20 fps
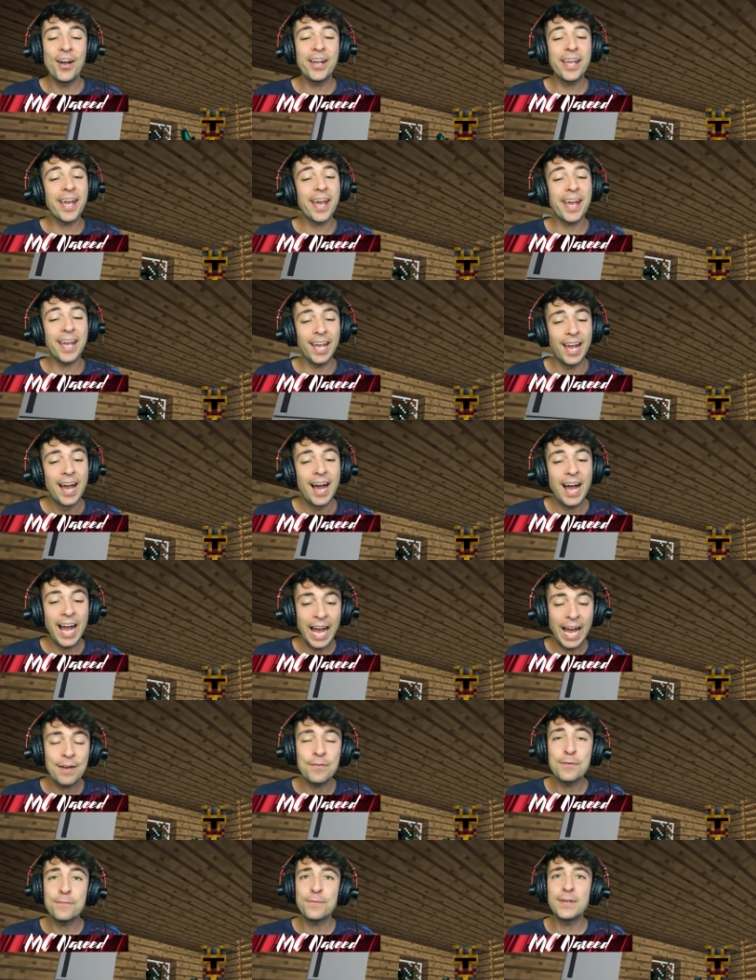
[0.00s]
okay, I
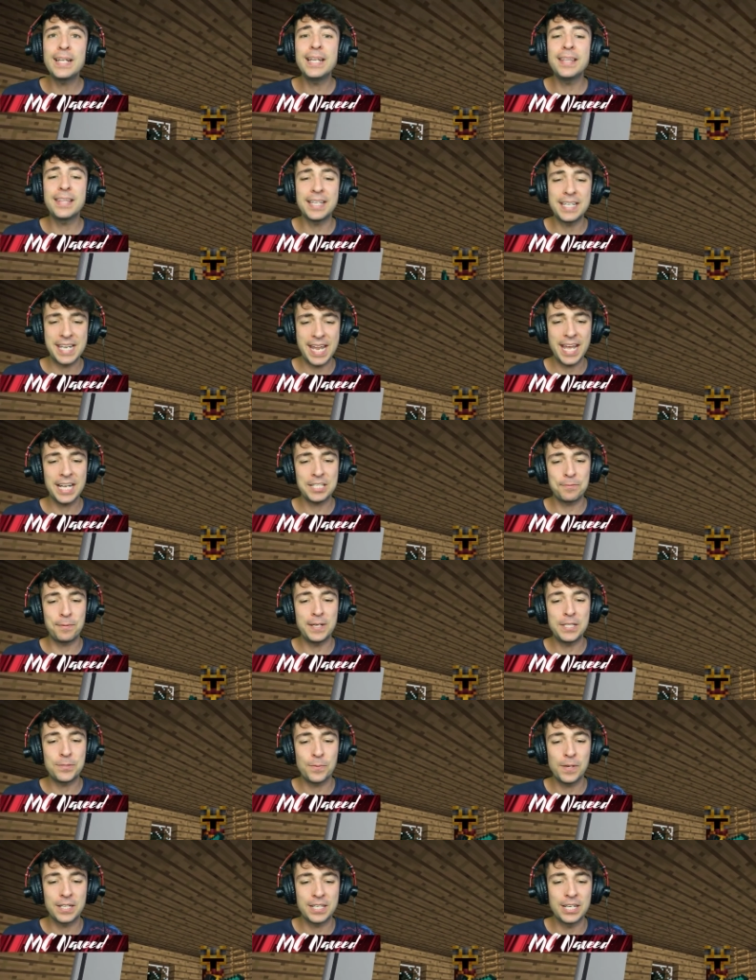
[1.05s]
have a feeling the next
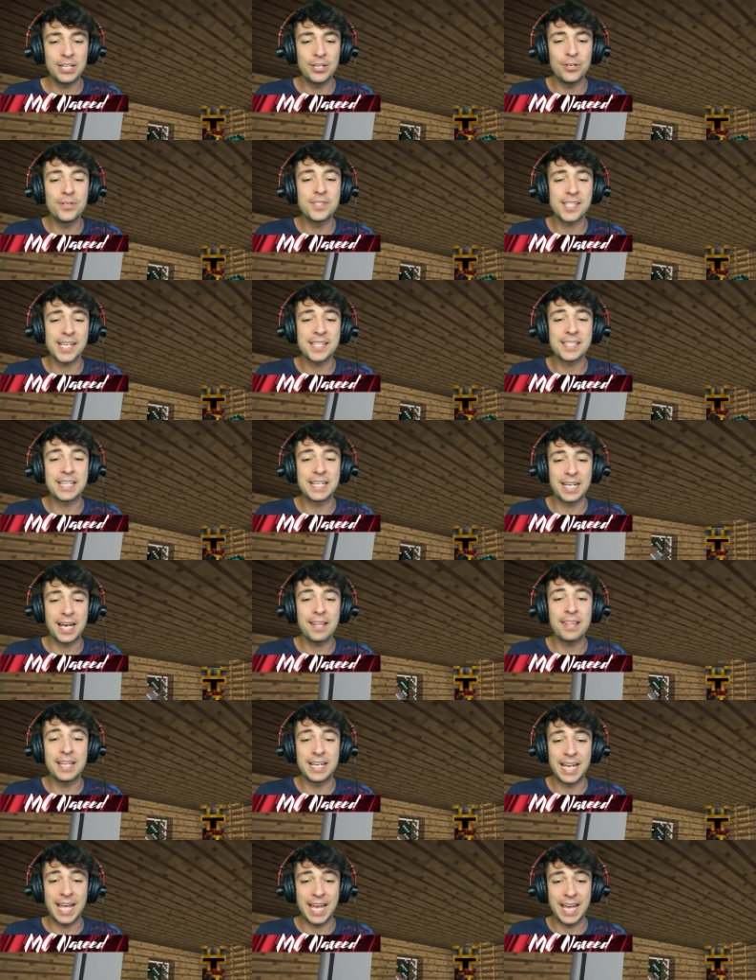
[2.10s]
piece we're going to lose is
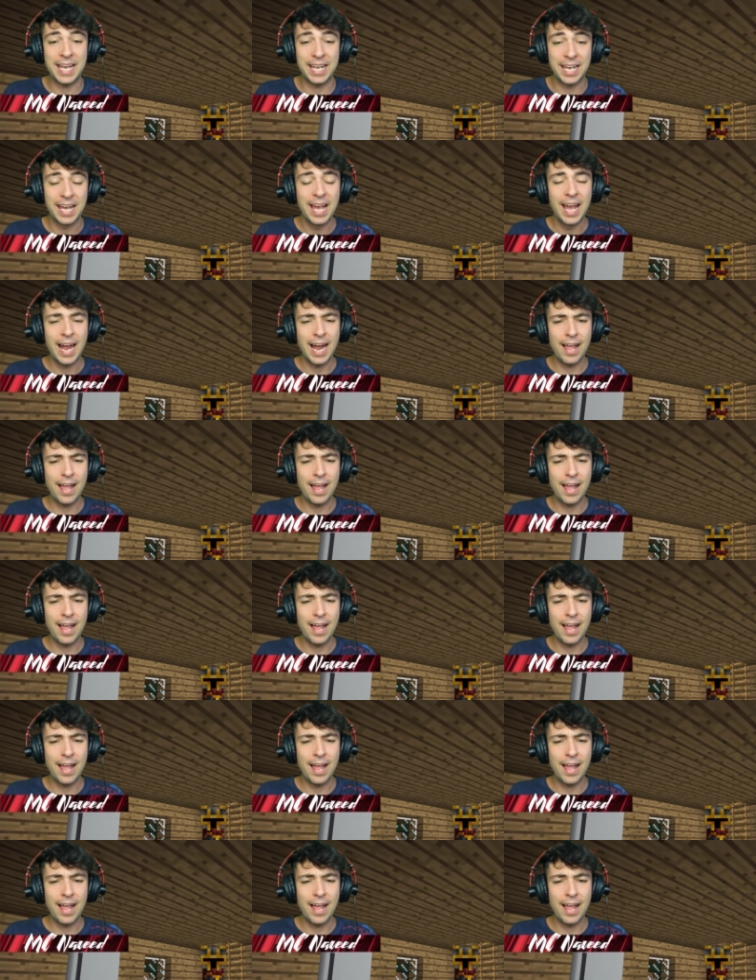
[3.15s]
another leg.